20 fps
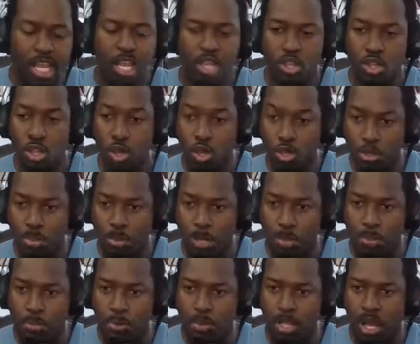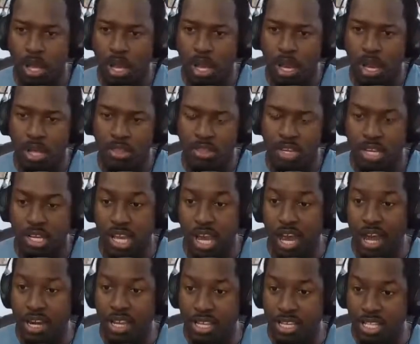those people are the
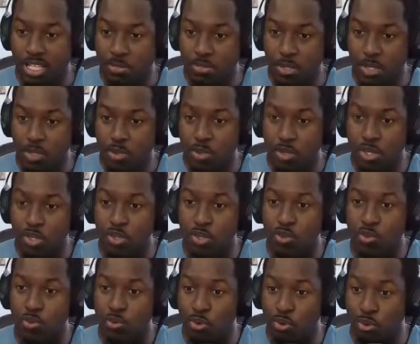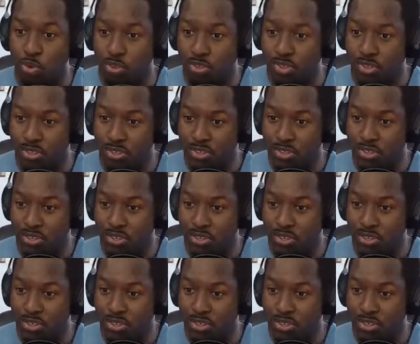guardians between two worlds?